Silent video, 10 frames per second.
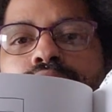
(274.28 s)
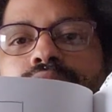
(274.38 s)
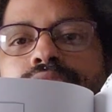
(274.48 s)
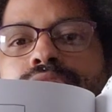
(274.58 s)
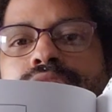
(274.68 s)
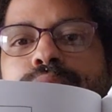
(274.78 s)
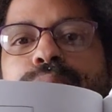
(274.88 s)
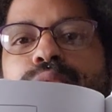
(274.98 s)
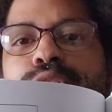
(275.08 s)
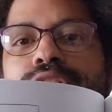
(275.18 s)
do
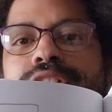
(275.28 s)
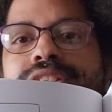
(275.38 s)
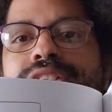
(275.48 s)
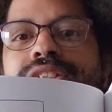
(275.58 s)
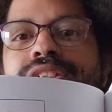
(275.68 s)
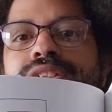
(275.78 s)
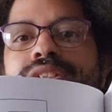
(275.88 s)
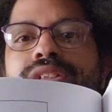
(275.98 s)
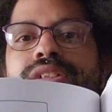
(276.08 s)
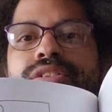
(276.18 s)
portraits and,
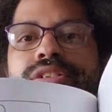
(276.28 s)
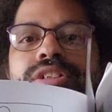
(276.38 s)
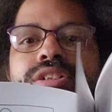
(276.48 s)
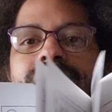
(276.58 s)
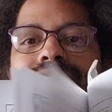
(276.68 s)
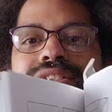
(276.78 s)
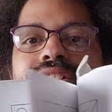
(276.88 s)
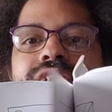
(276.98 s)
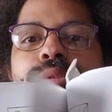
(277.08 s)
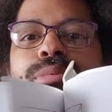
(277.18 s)
still lifes
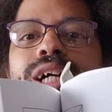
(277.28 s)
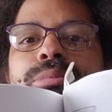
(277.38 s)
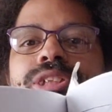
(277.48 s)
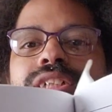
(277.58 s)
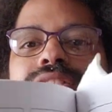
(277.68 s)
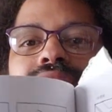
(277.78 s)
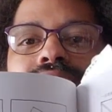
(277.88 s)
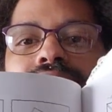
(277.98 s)
and inanimate objects.